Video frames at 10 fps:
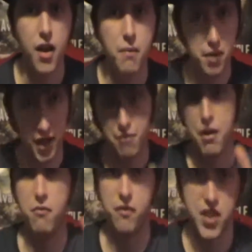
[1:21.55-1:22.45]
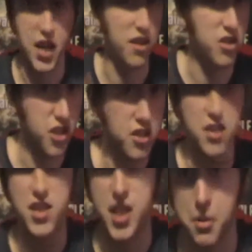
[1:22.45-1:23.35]
play around with the textures
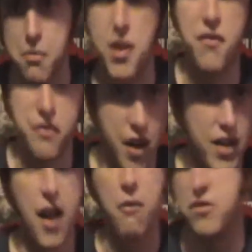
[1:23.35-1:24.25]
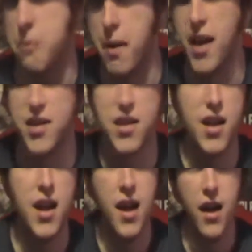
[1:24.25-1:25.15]
and see what we can find out was the best.
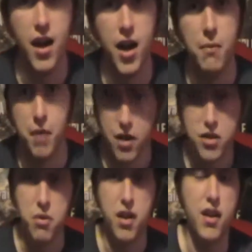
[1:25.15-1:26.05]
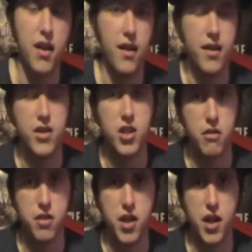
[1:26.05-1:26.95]
Last week I
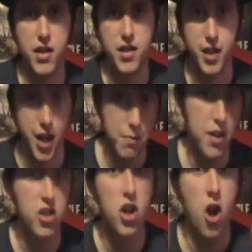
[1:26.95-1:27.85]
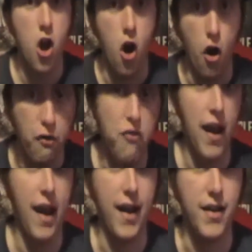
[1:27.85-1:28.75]
showed you guys an image of the
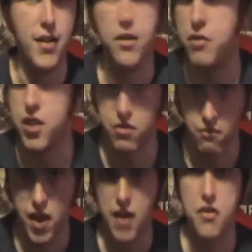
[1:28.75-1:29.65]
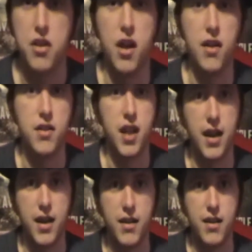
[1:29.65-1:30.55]
hand and also gave you guys
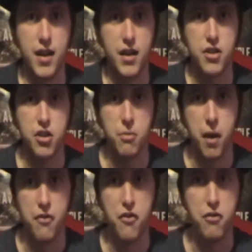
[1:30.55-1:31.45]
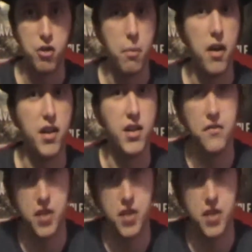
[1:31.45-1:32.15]
a link to my photo bucket in the